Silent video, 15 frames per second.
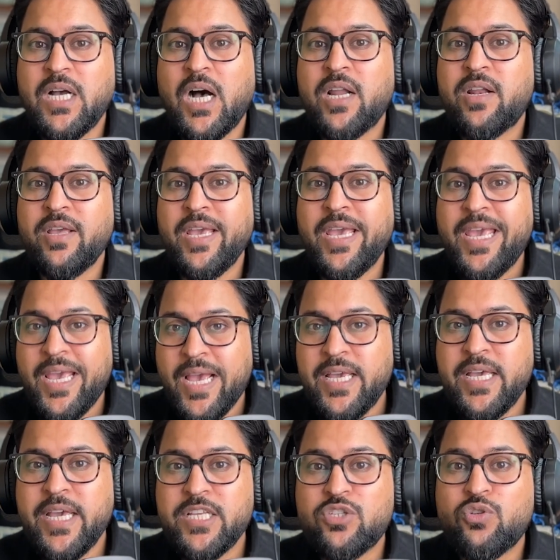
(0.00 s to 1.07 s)
or
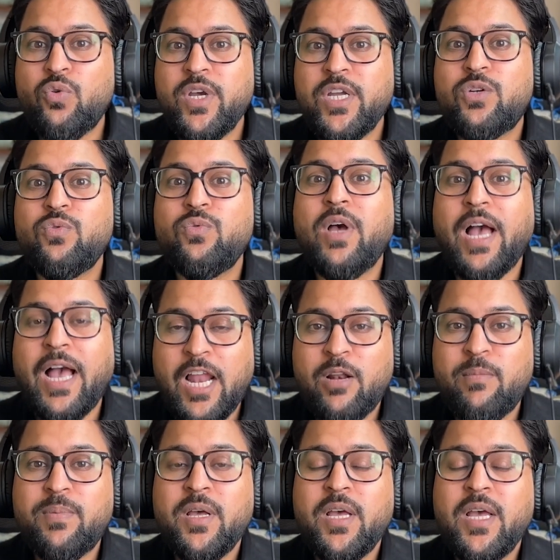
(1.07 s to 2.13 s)
AI is going to help